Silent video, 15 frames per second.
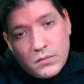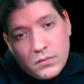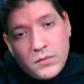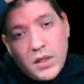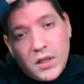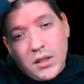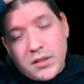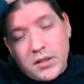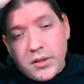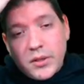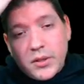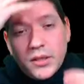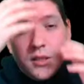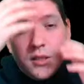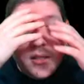So
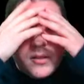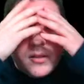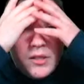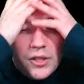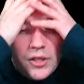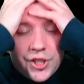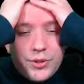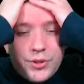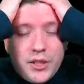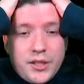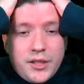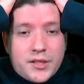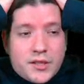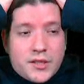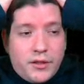the issue
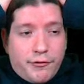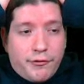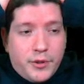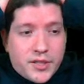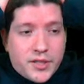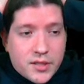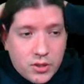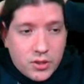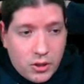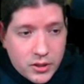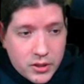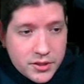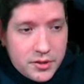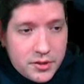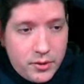is, if we
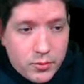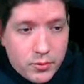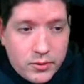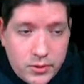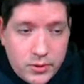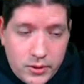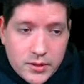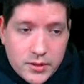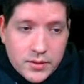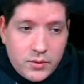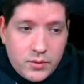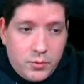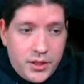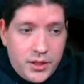sort the rules, we